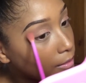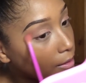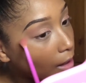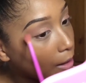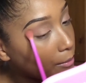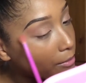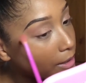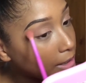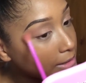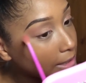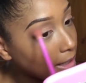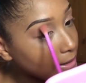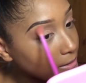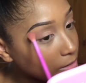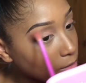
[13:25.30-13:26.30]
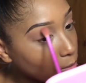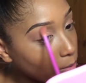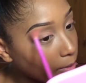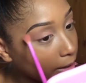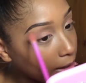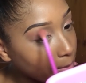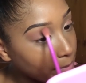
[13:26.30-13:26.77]
I want to say it's
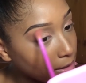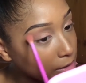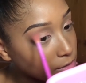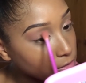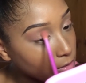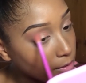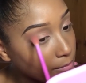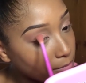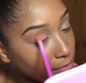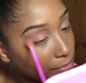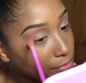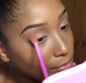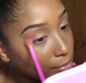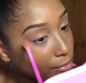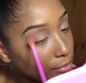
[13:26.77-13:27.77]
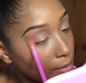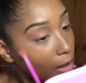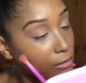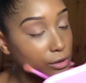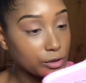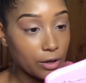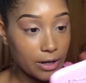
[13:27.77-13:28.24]
quick, but it's not.
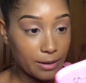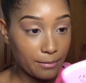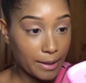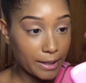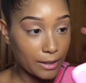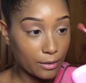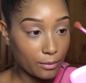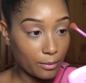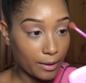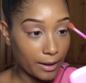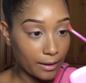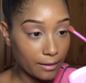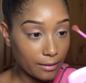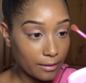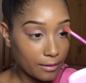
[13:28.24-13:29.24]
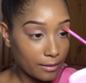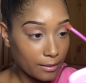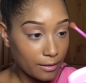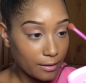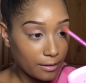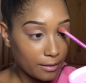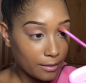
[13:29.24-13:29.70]
I'll try to make it quick,
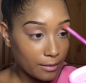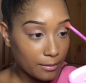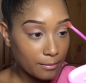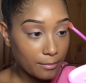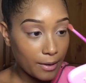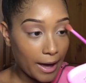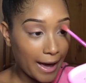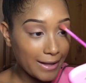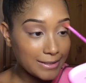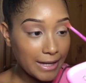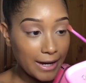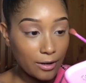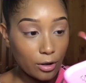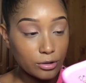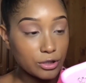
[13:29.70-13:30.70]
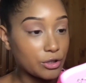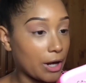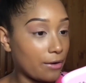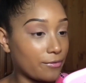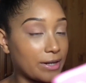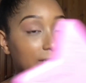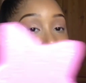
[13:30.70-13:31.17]
but I take long to do
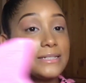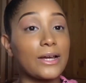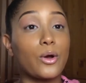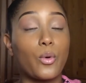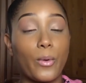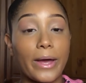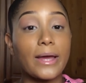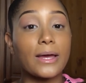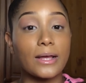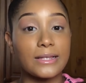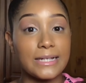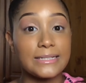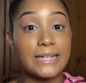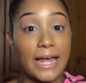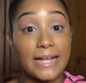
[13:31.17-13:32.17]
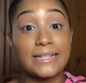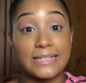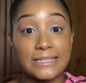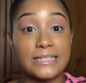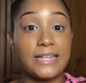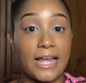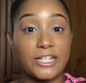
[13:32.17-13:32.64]
everything. This is a quick, this
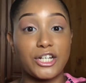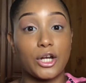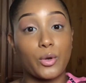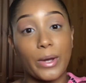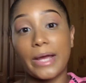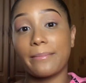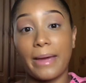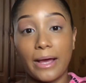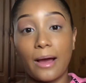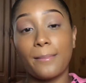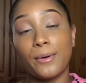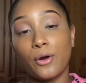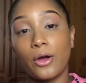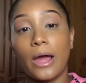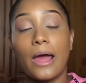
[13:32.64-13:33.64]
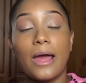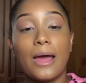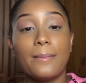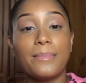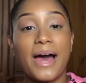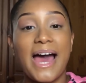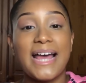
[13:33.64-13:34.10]
is actually a quick makeup look,
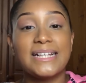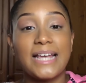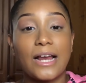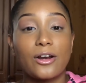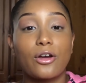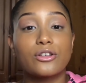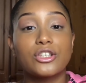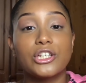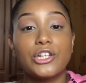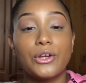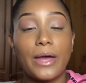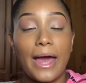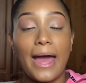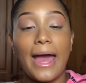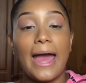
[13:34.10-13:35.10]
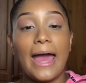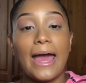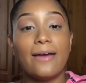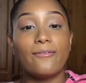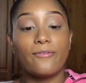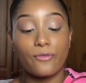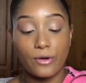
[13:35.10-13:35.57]
but I take long to do
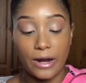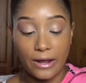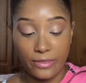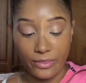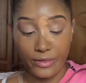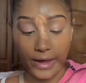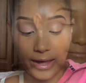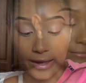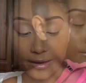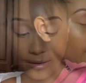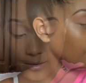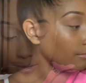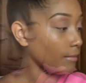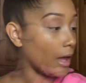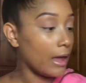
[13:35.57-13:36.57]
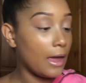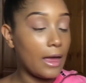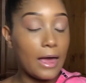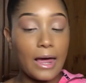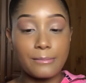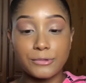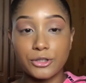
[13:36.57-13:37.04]
everything.
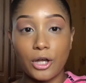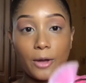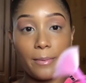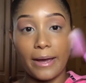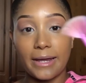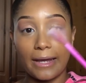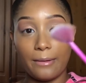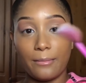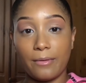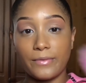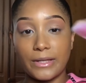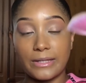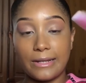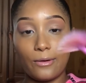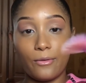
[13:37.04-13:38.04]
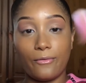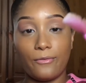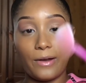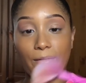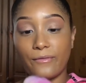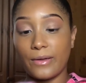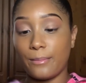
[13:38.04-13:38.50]
I'm just going back in with this little
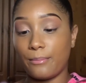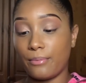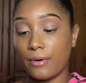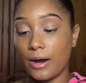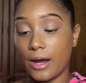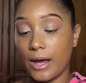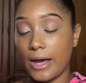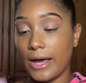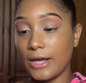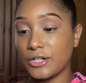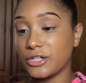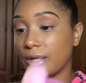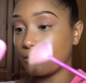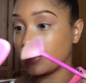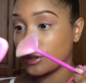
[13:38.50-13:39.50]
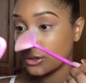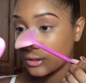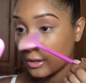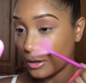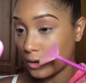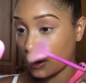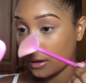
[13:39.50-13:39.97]
fluffy brush, and I'm just
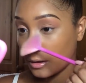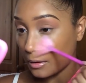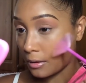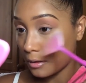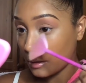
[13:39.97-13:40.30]
gonna